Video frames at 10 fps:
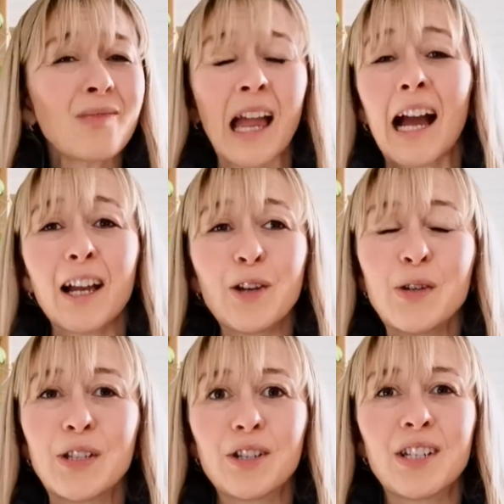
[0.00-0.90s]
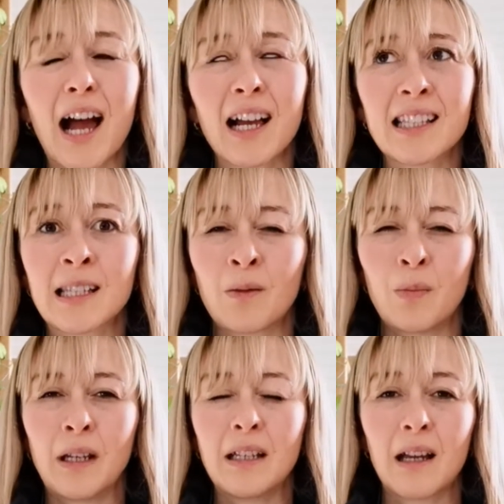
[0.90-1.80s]
I used to dance and
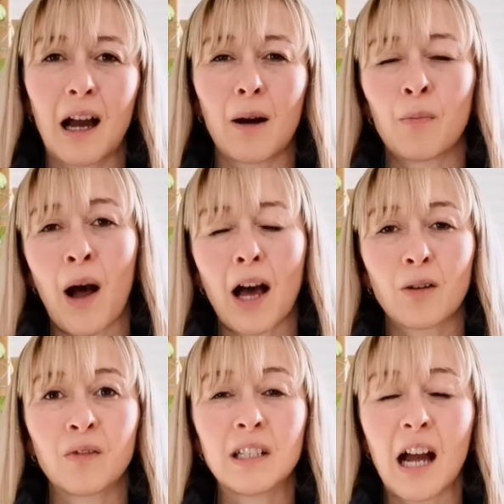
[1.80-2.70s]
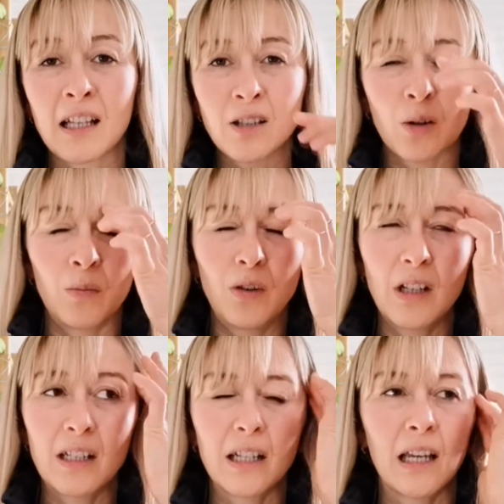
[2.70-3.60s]
be part of a dance
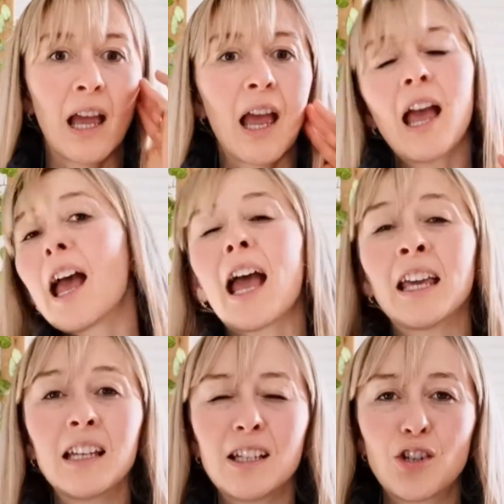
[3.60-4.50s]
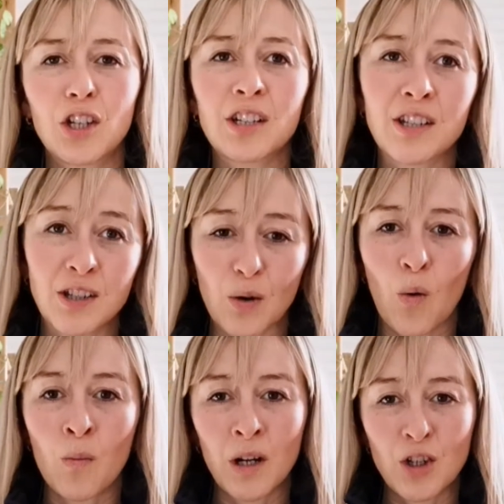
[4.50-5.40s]
community, and it's just
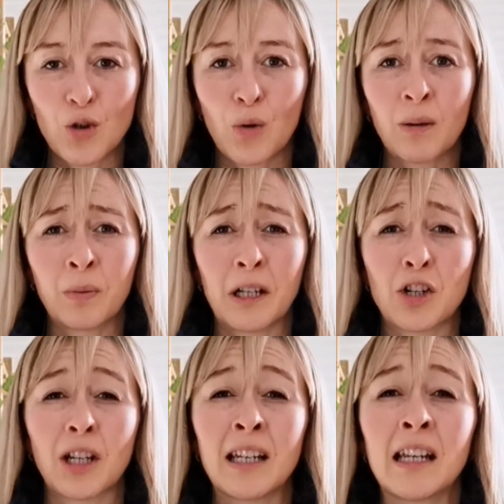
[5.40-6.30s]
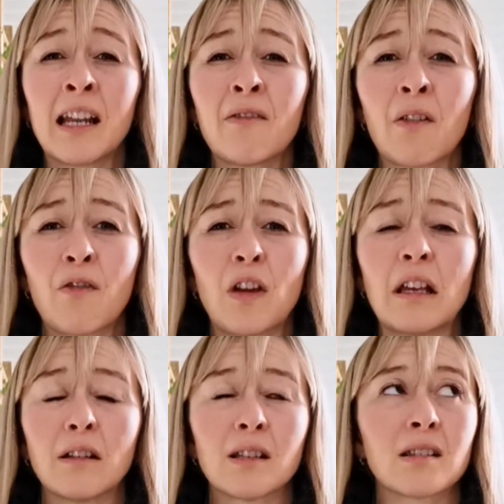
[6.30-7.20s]
so much joy and pleasure. It never
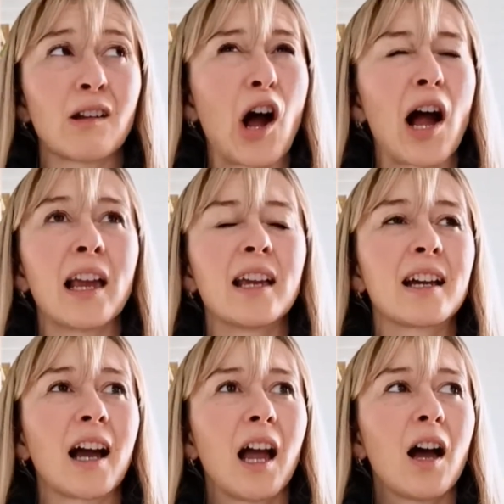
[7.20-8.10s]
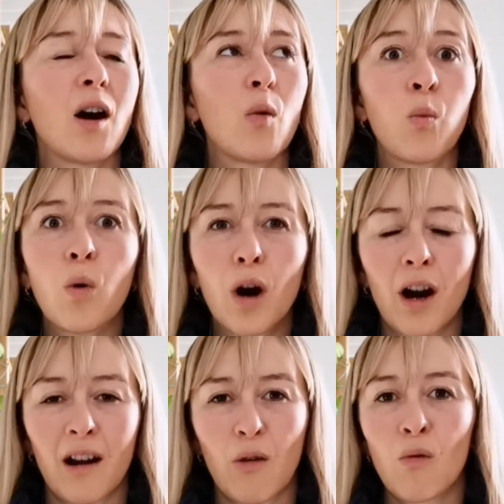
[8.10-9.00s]
feels like
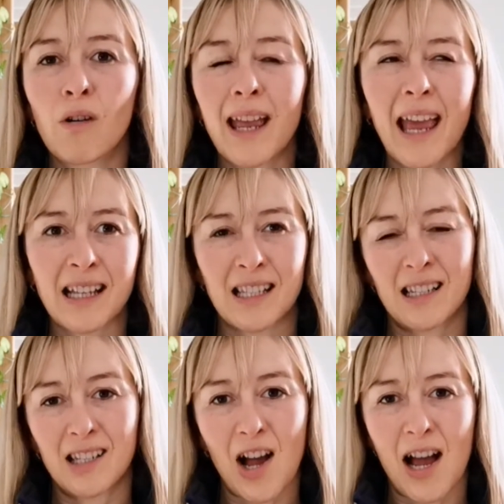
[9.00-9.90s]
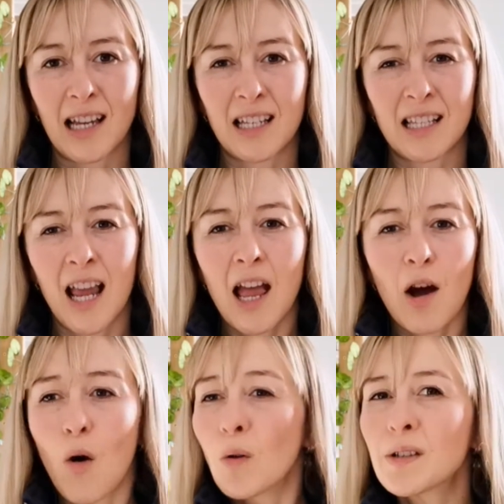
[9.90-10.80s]
work or exercise.
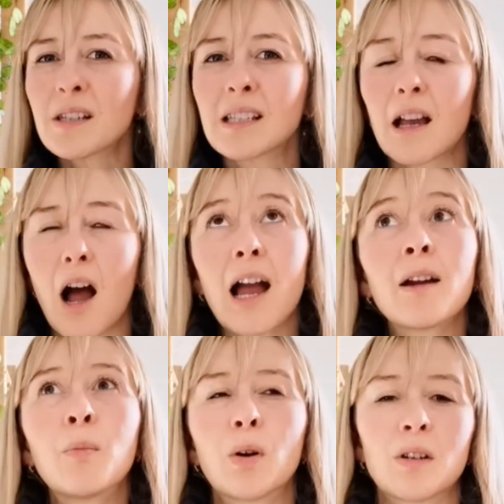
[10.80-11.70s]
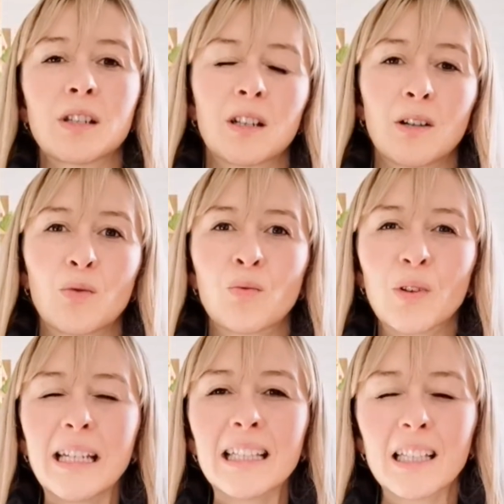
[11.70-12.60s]
Also, I personally
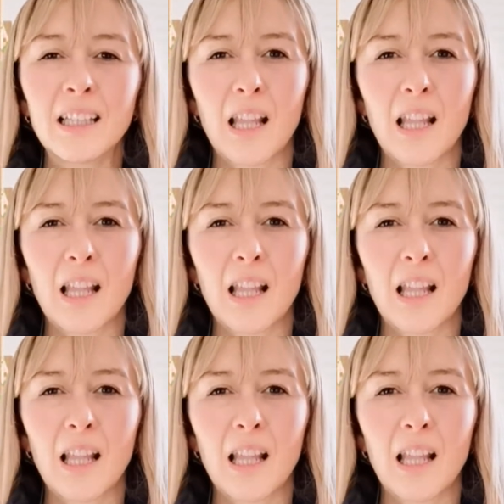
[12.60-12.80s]
really